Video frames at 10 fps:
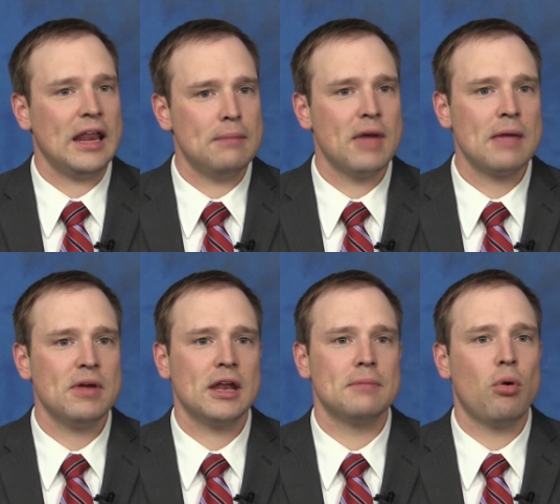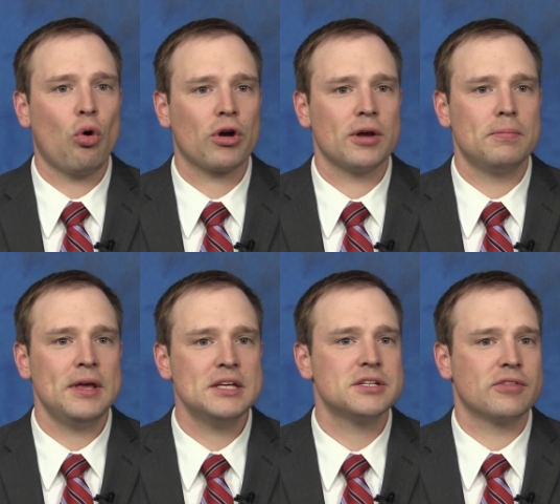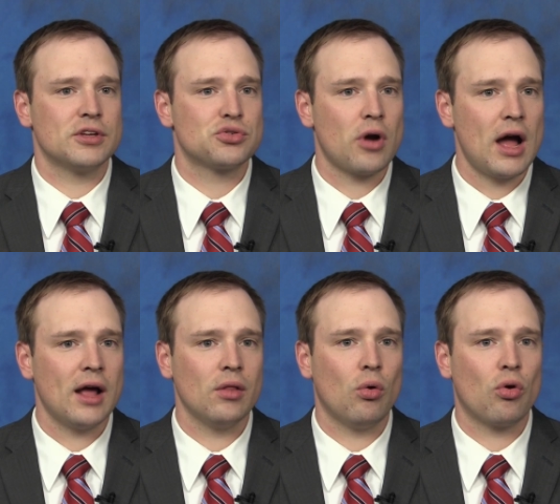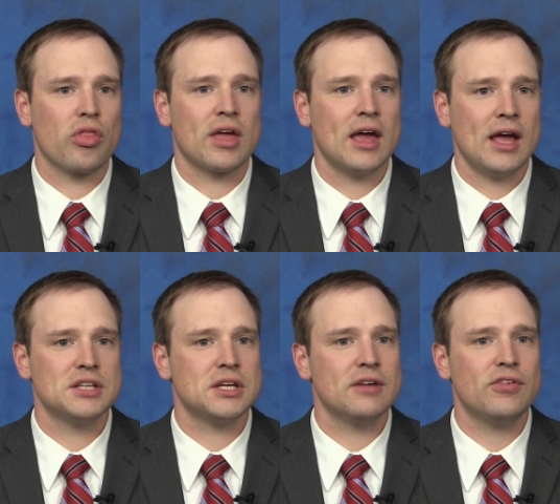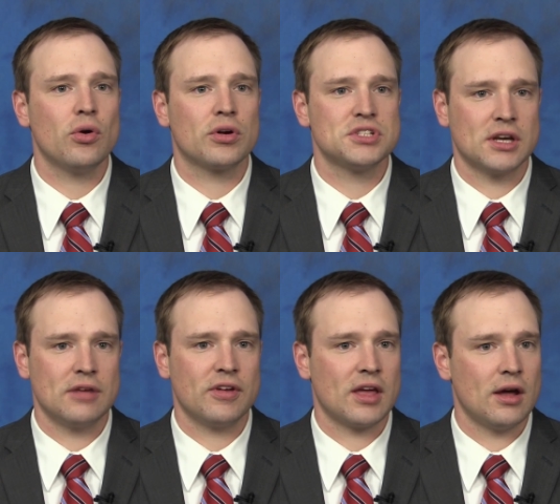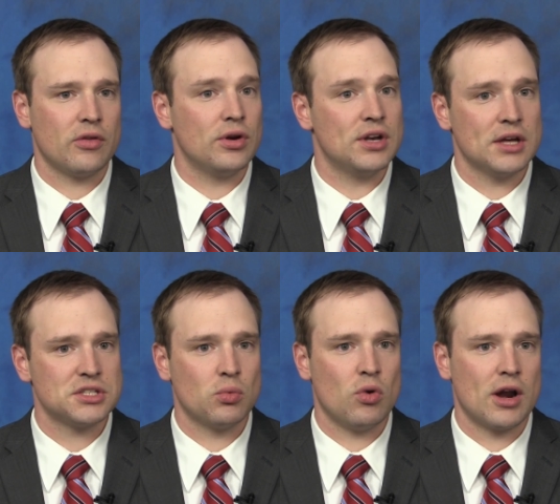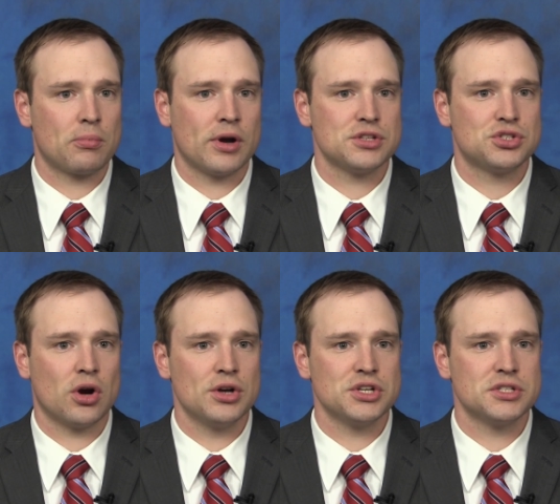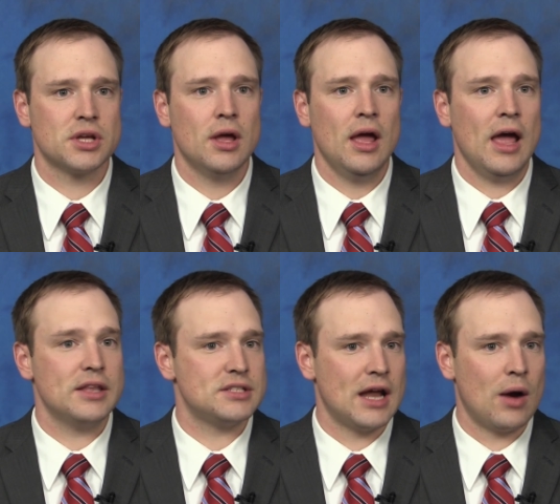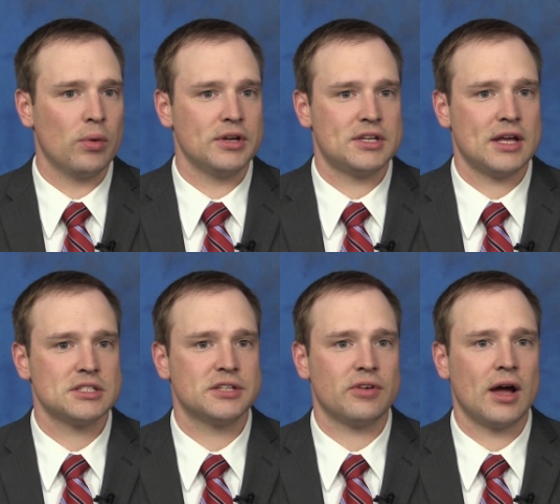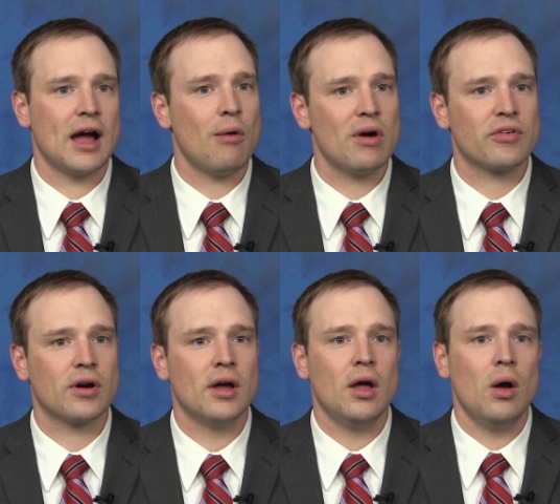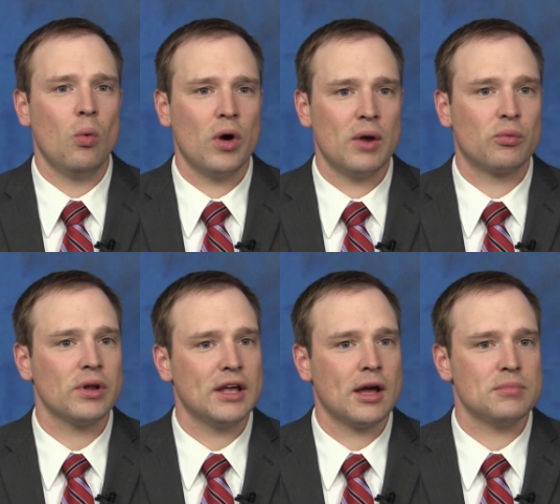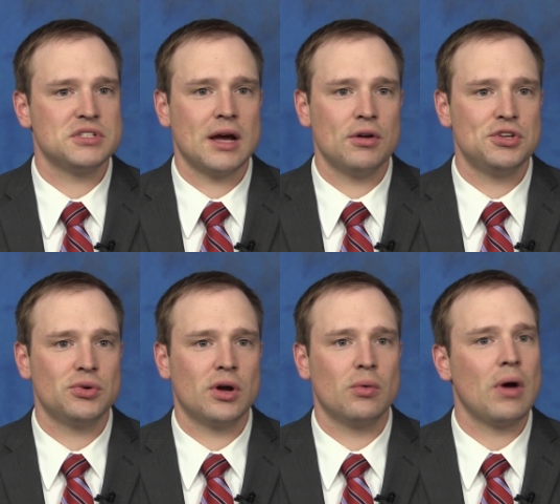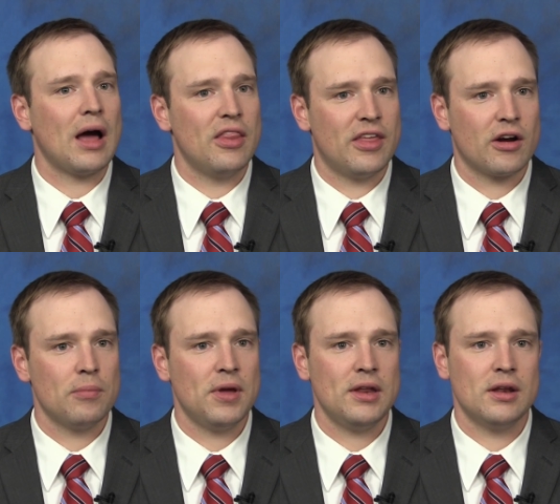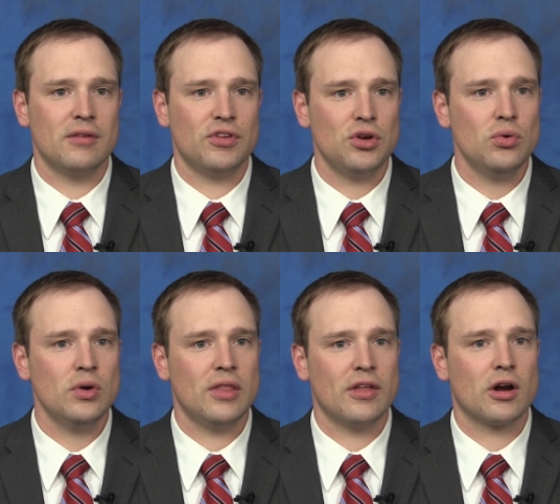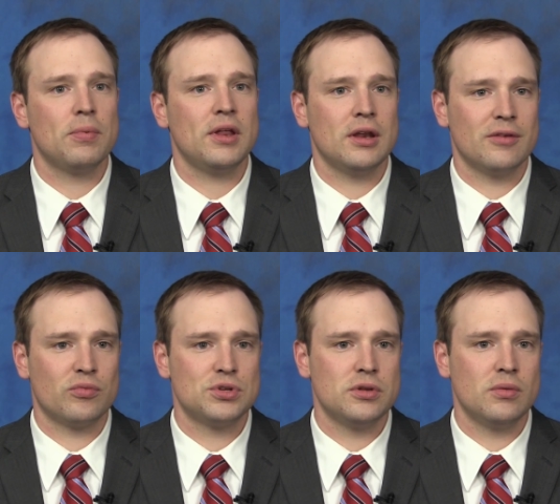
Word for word: and it may be an important piece of the trial or the case if your significant other doesn't want to press charges and is not willing to testify. However, when it really comes down to it, their opinion of you and their opinion of